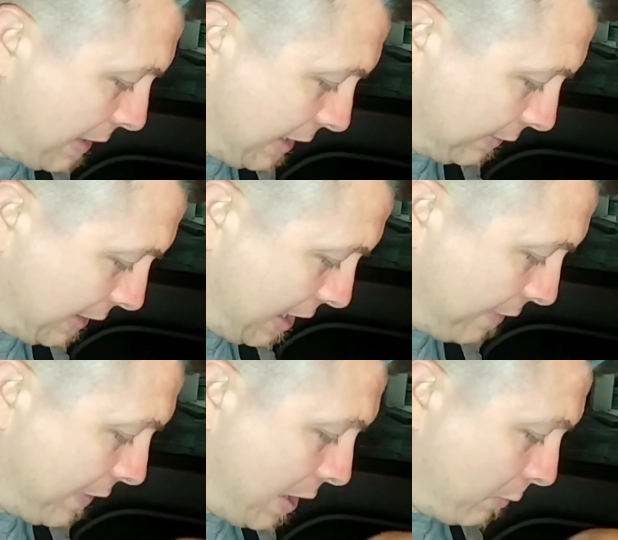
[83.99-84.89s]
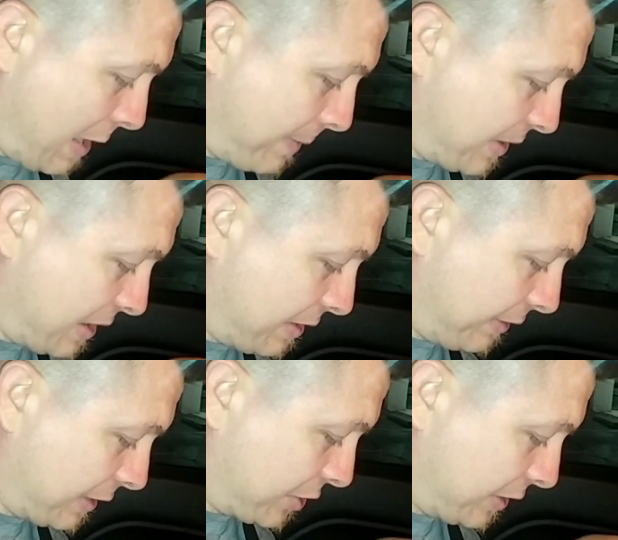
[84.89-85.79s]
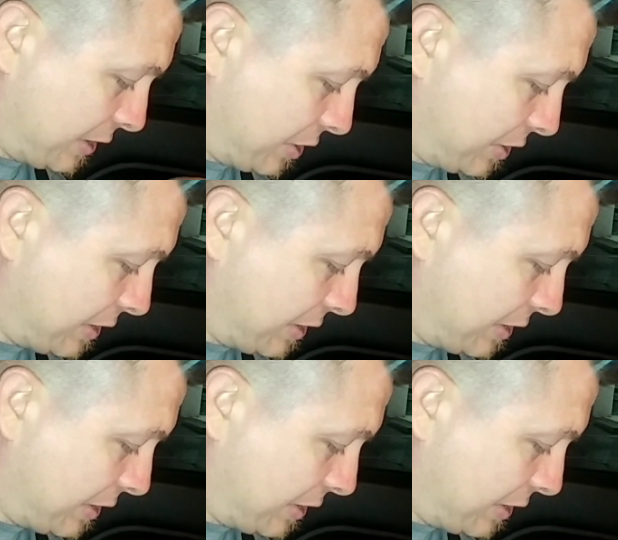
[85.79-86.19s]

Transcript: and love, wrapped in a deliciously